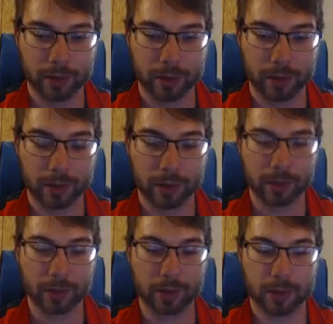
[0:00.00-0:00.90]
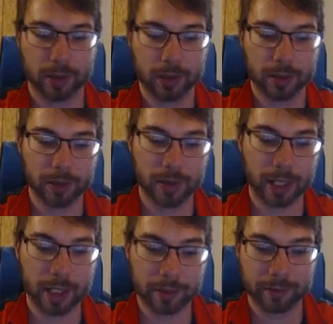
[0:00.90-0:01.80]
So, we'll do
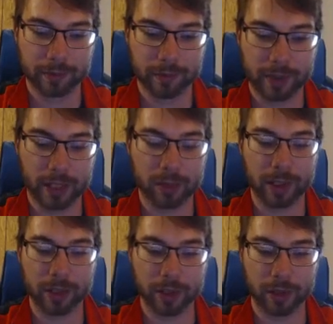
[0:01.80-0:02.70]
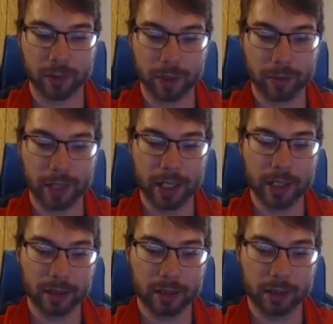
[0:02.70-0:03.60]
that. That'll be our turn 1 play.